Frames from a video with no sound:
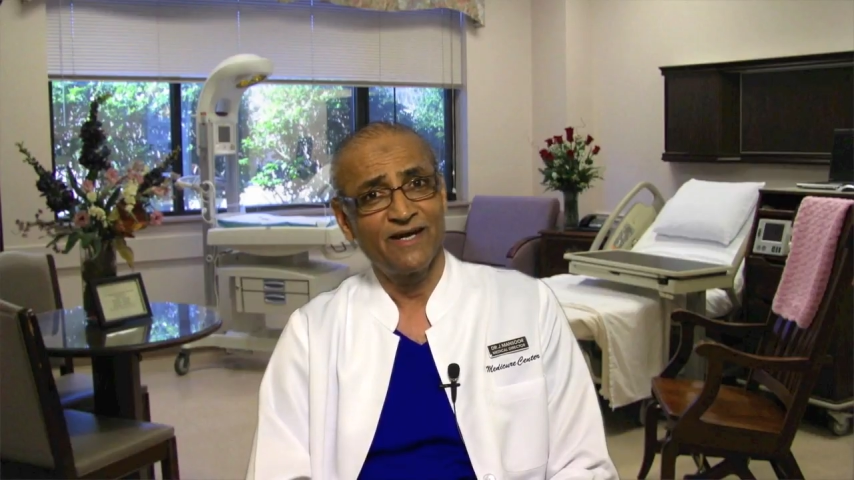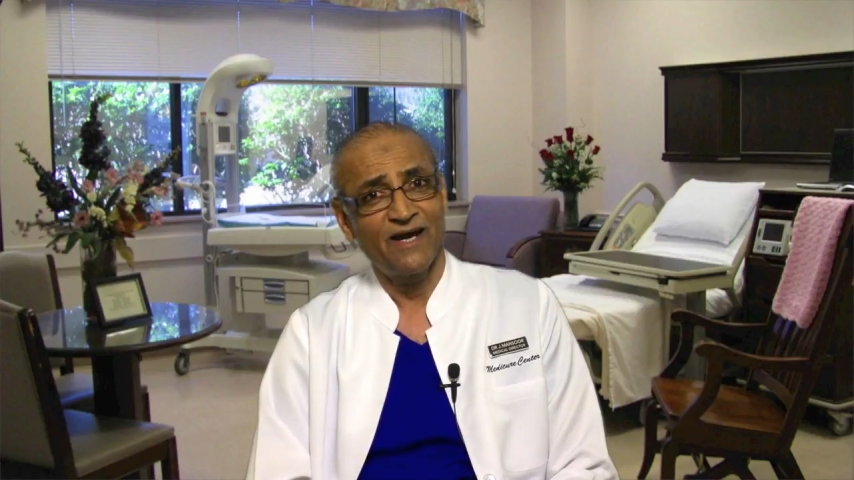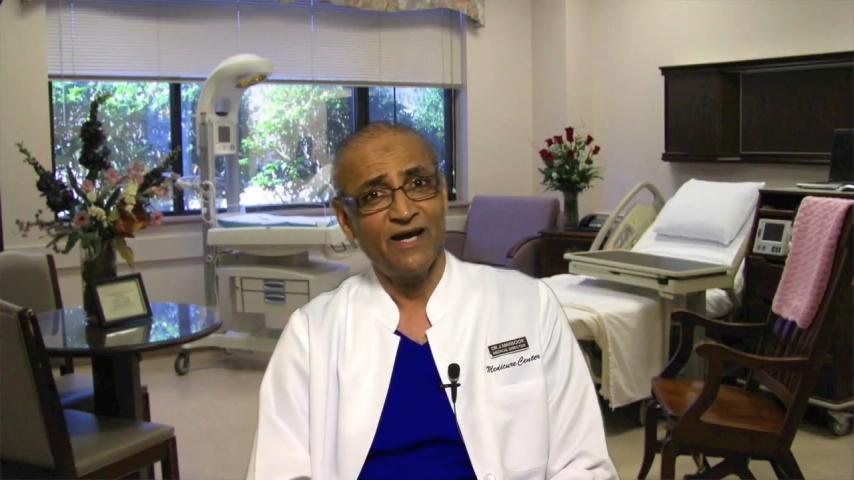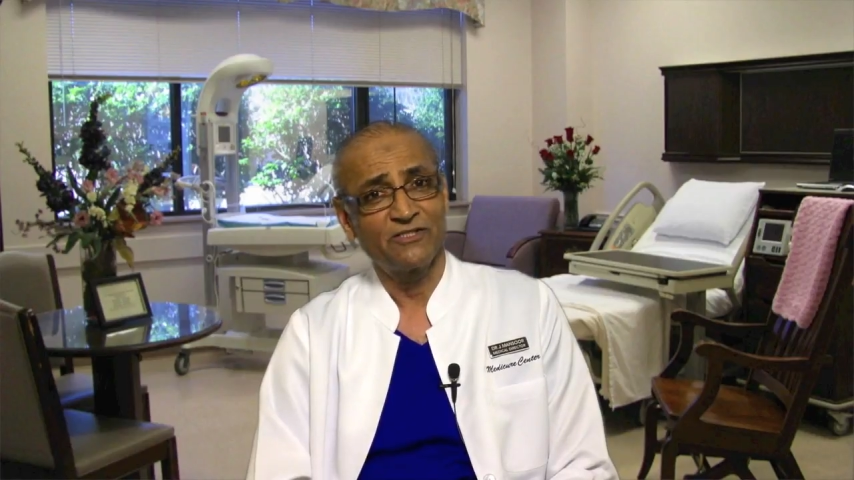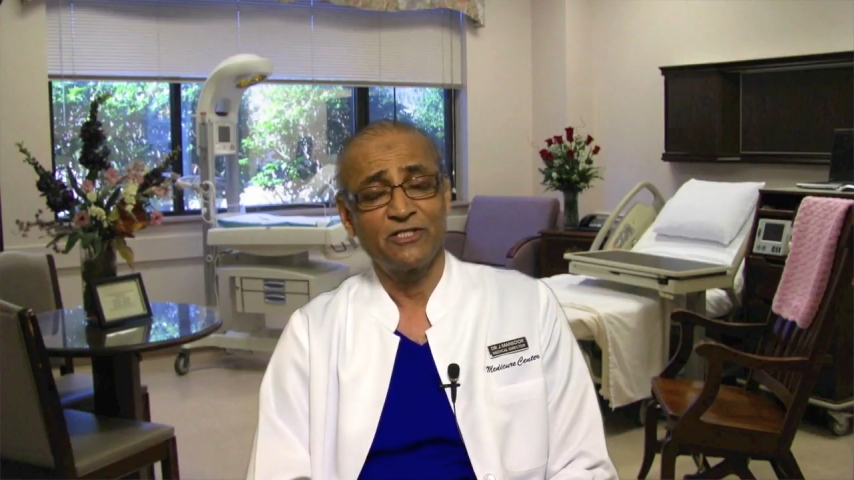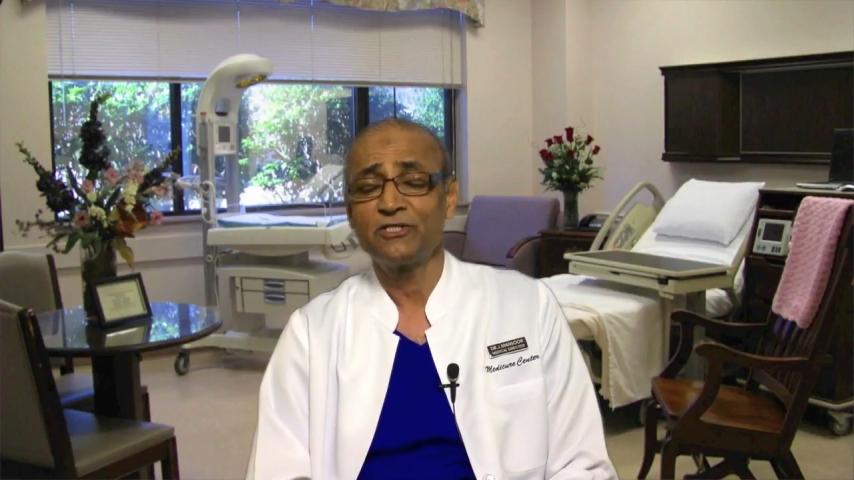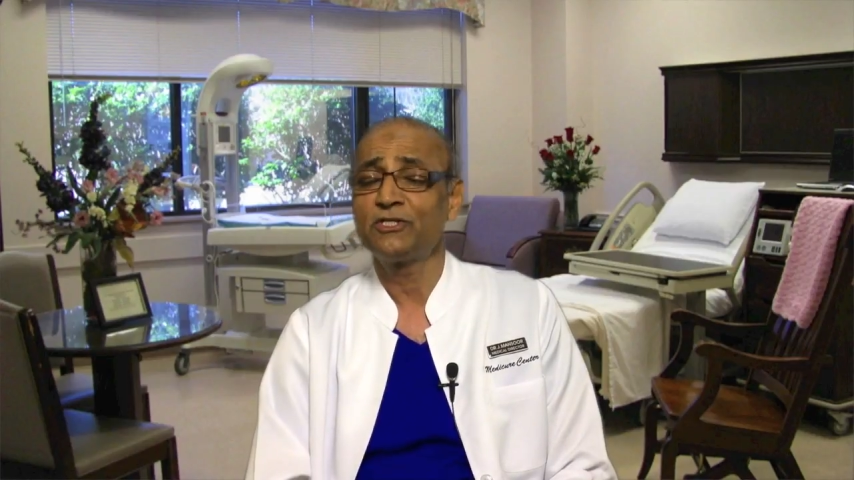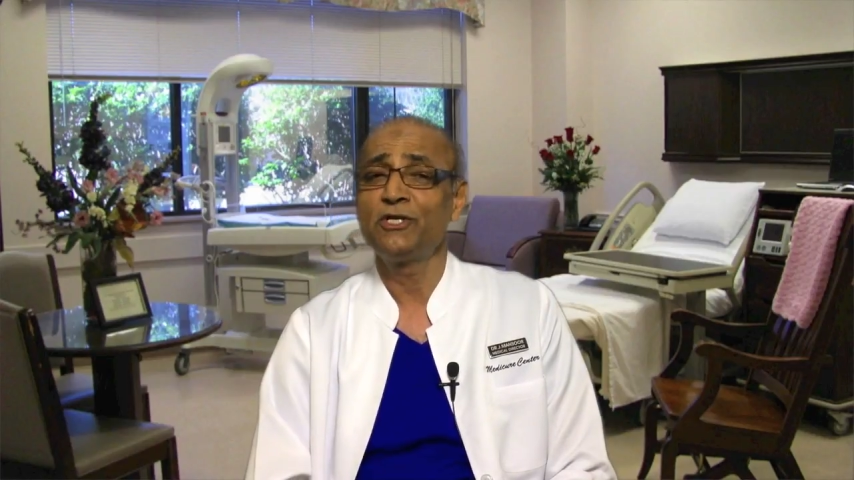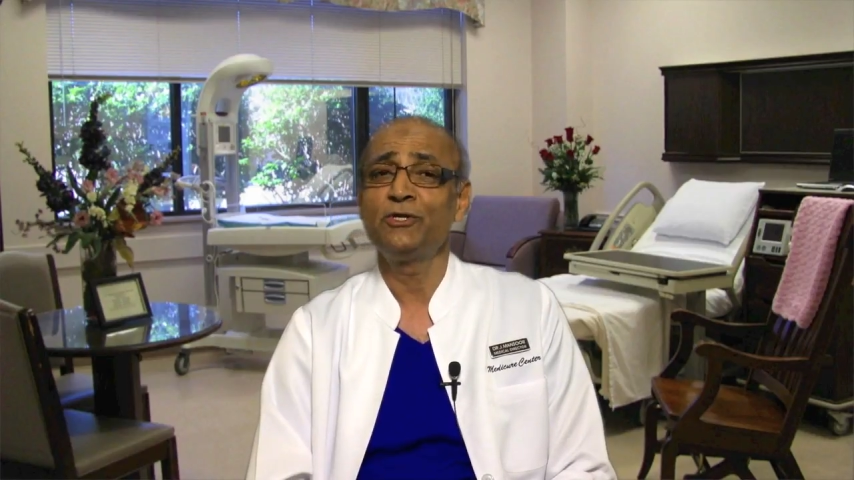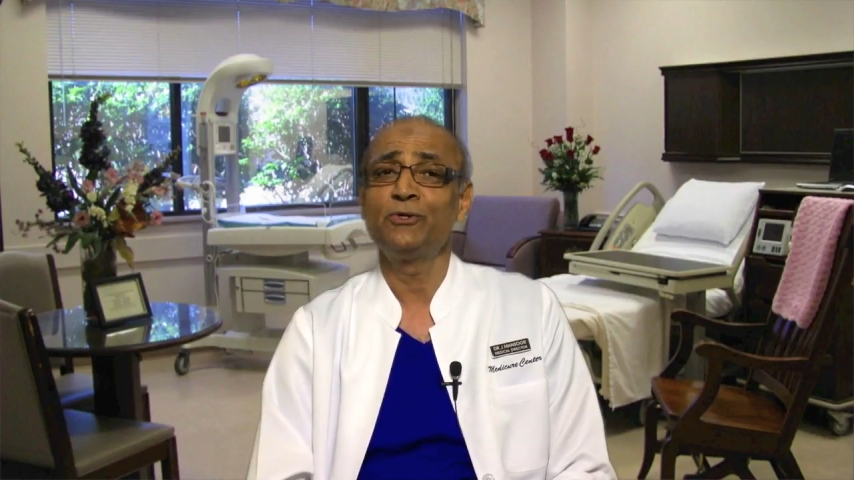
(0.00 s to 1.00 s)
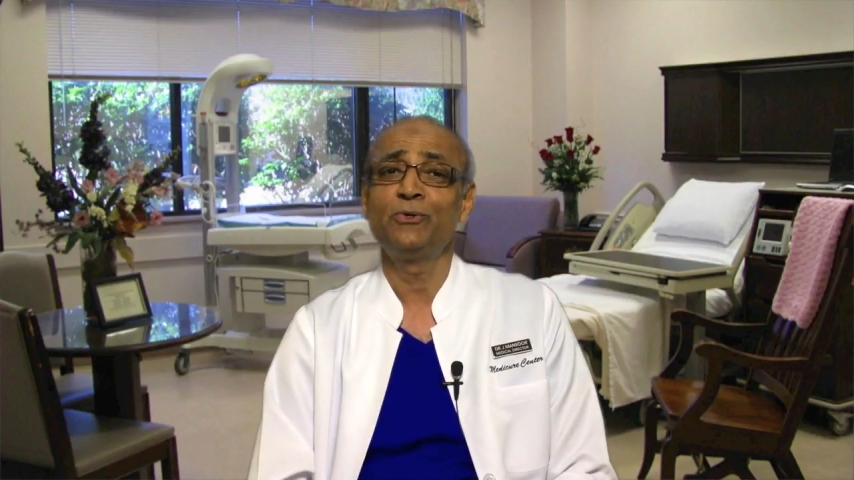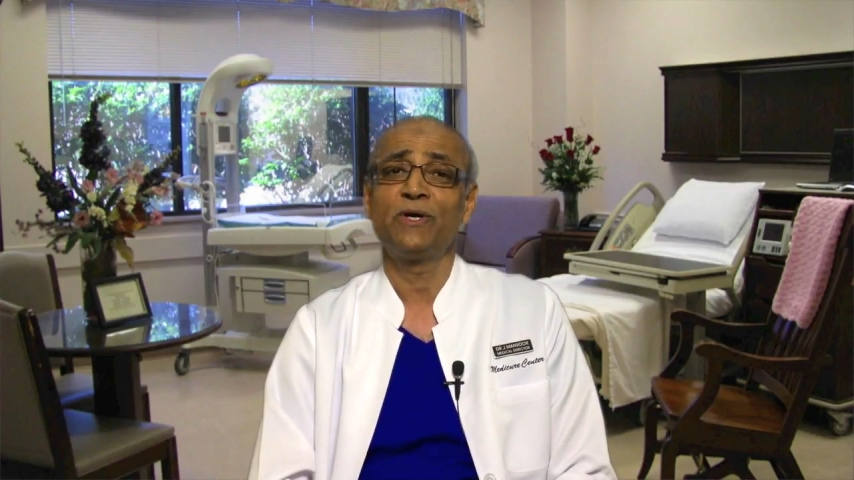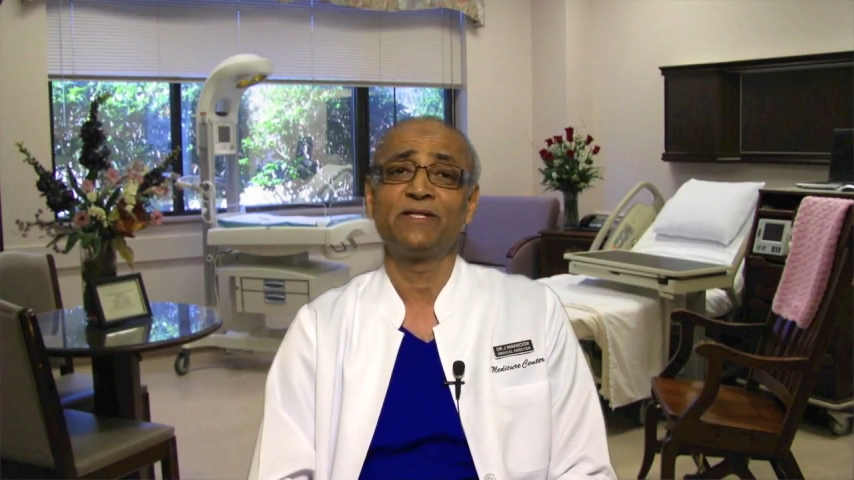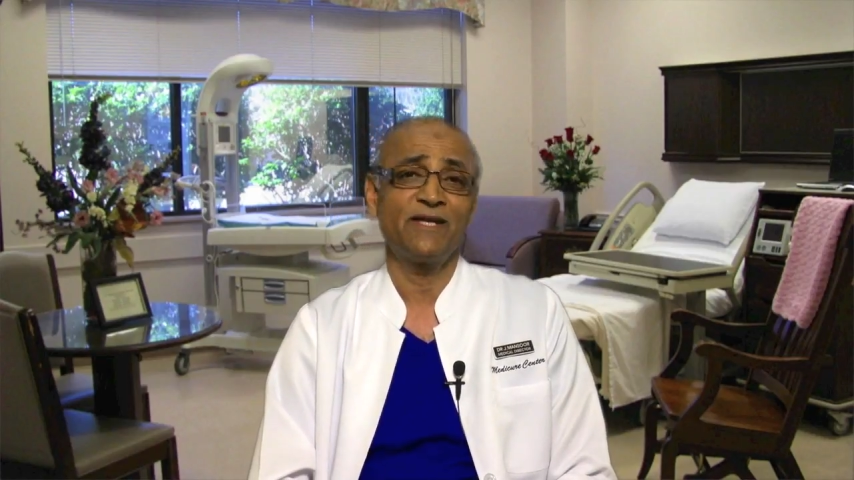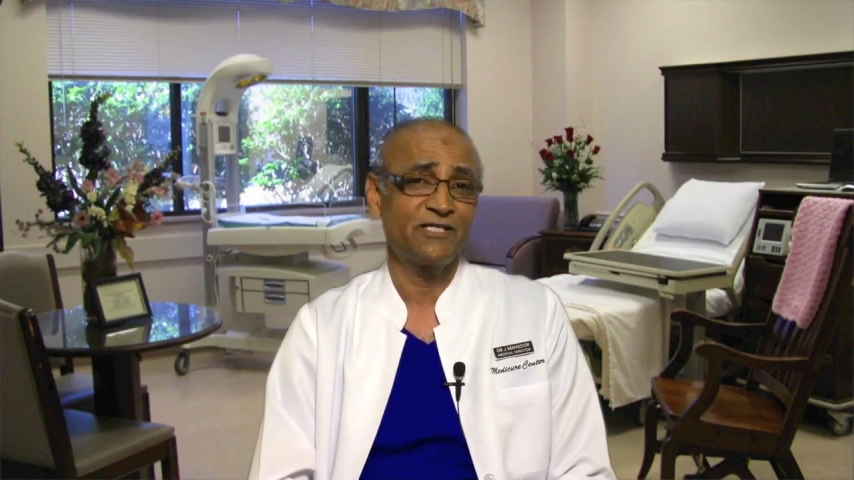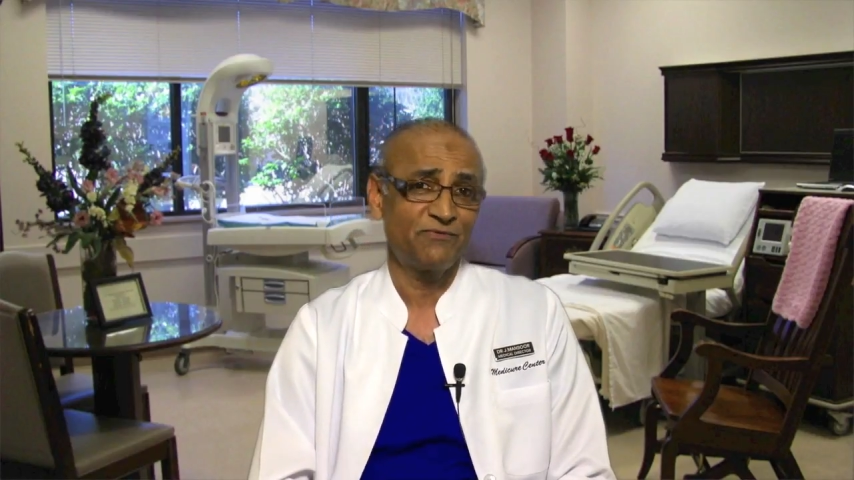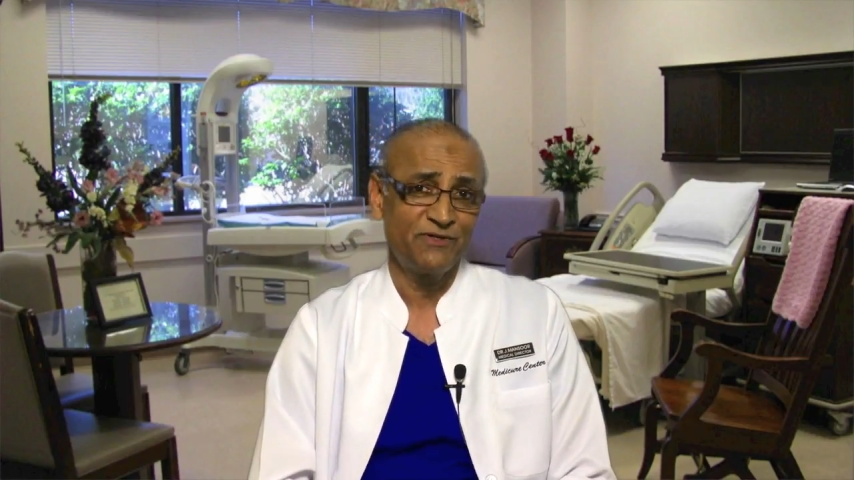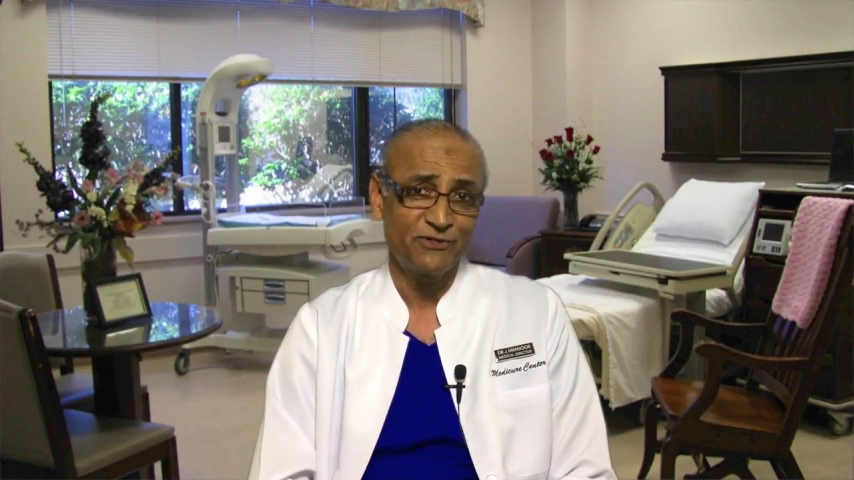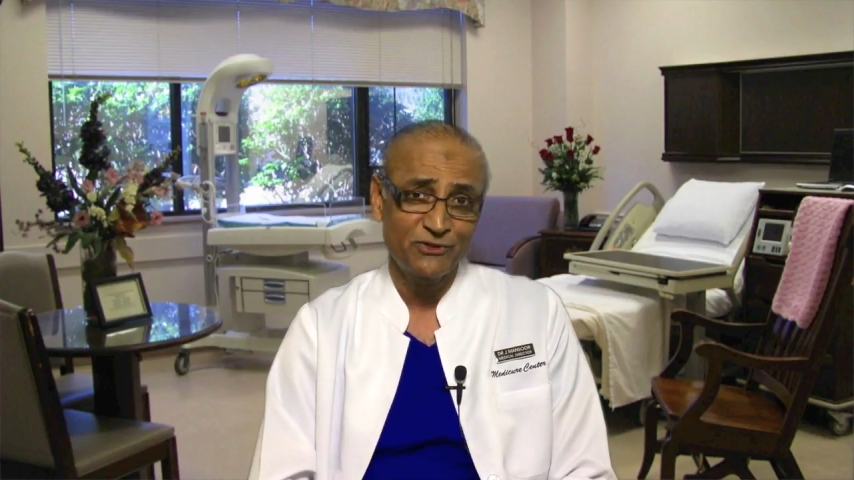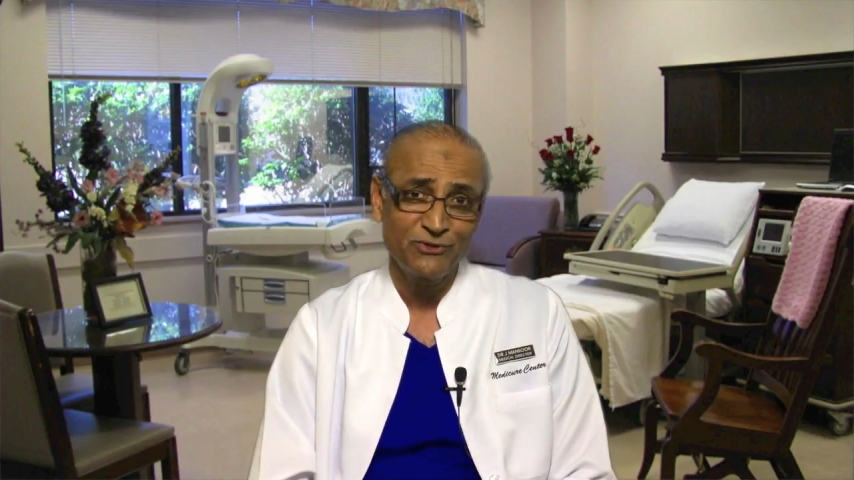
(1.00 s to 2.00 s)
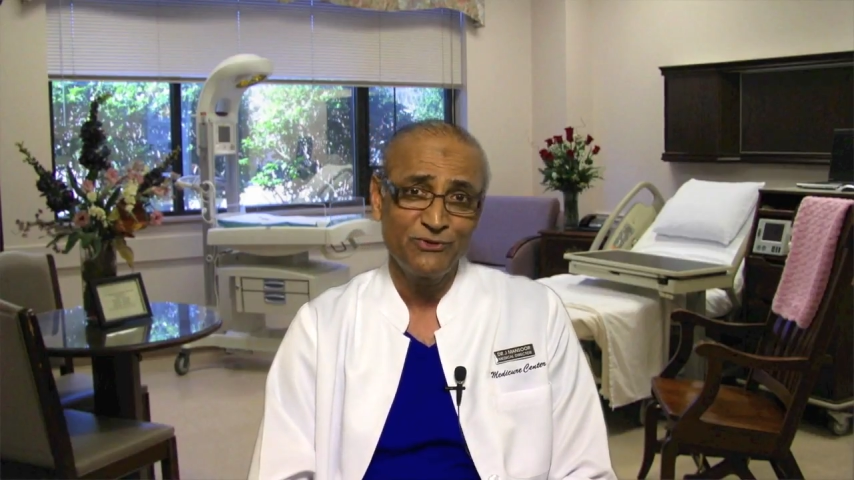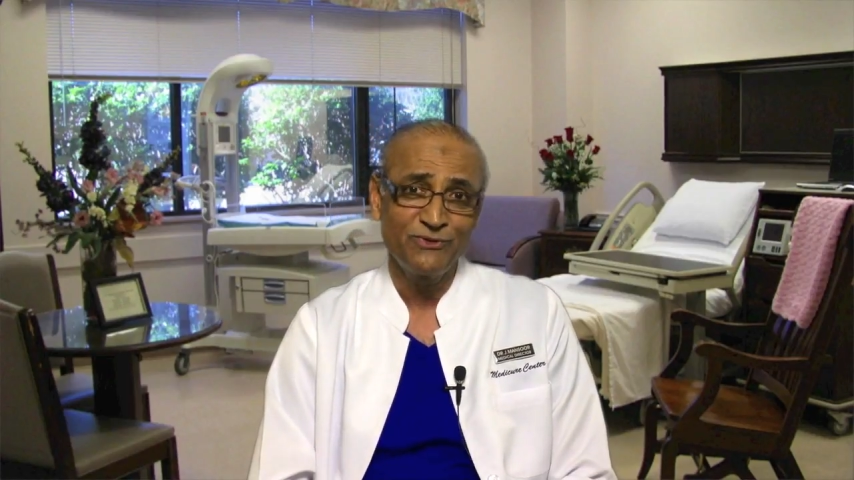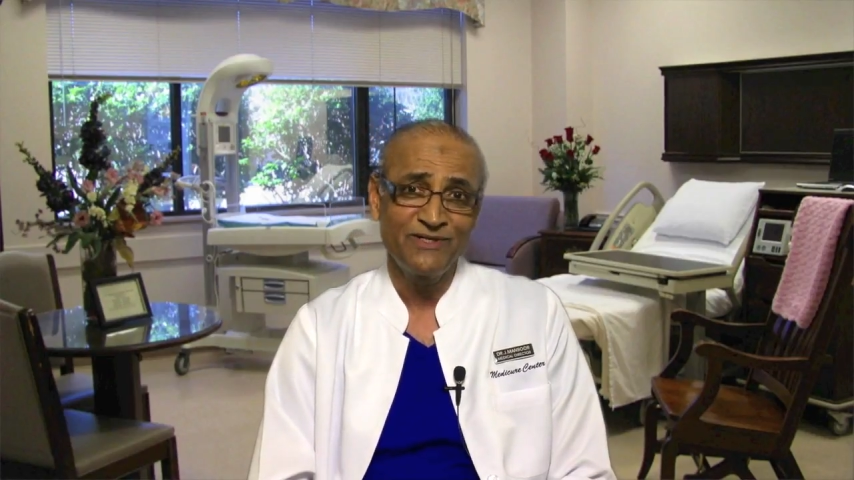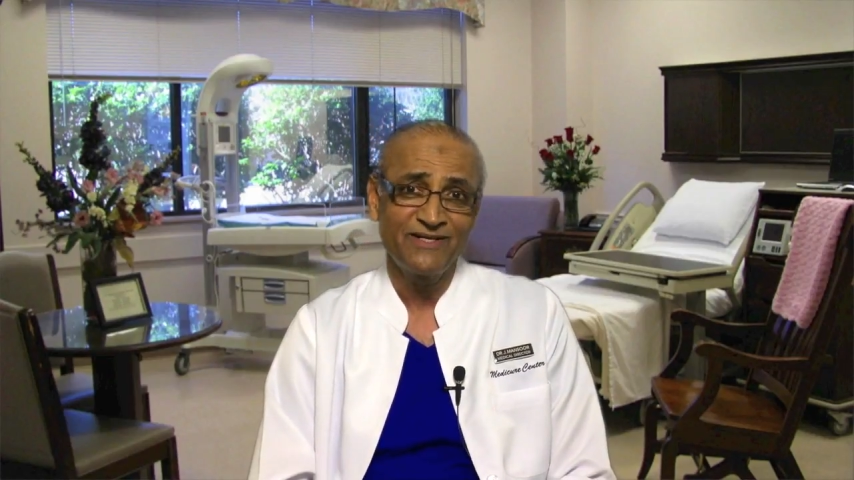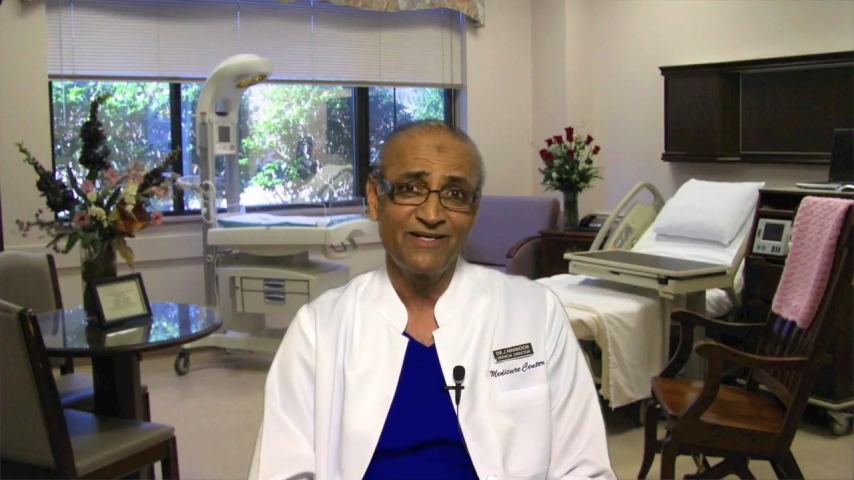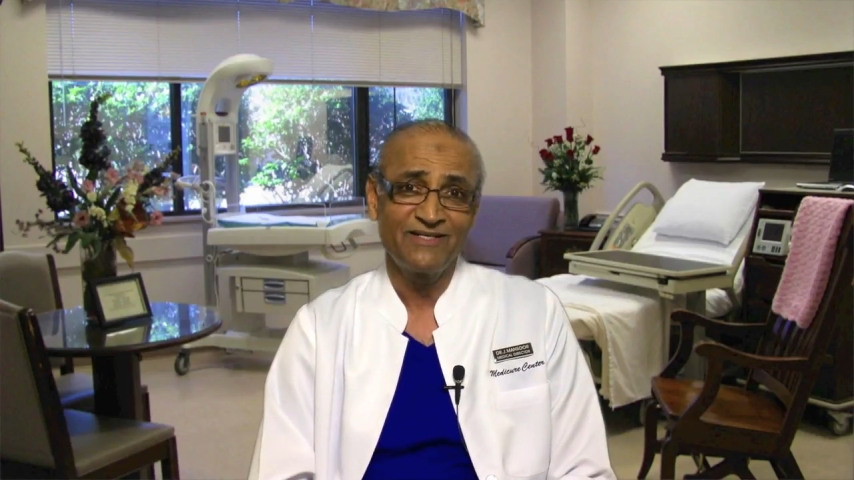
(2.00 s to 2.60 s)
I shall see you in the next video soon.